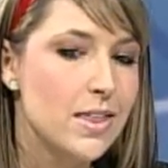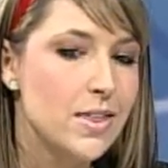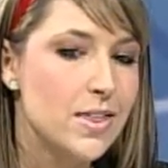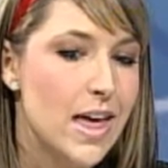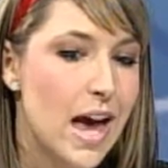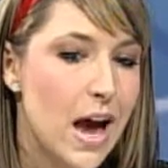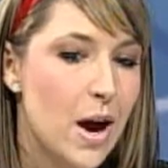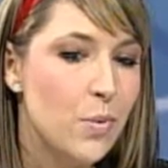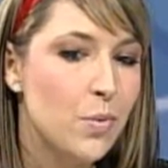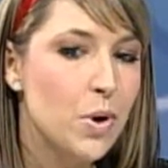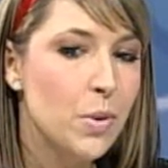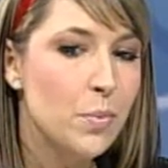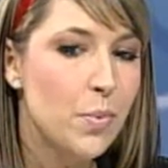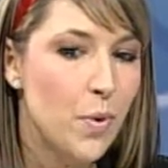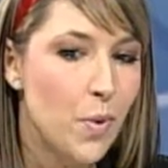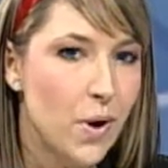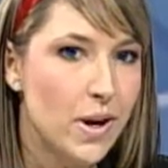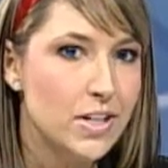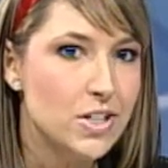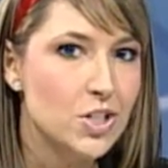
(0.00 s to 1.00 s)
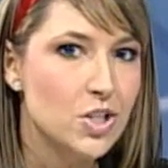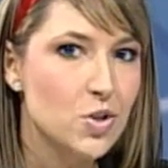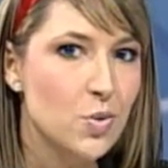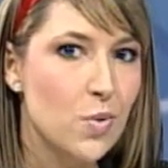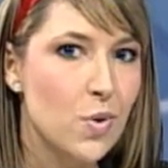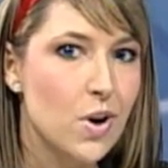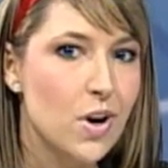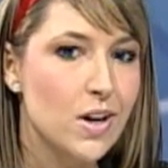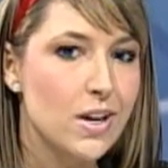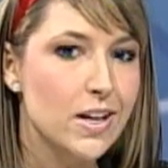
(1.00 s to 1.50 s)
that will point
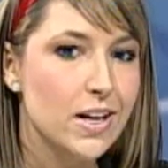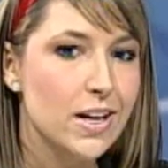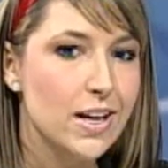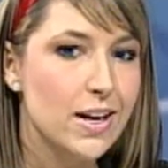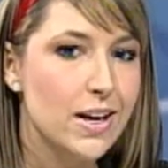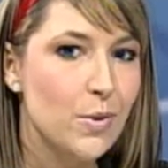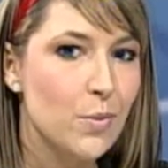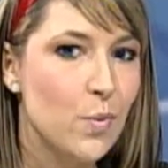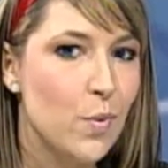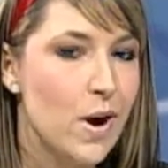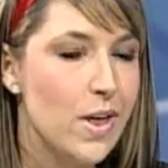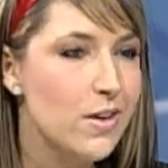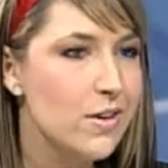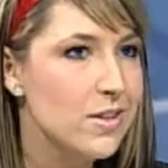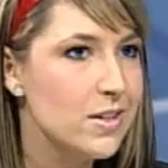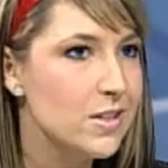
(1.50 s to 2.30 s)
toward whether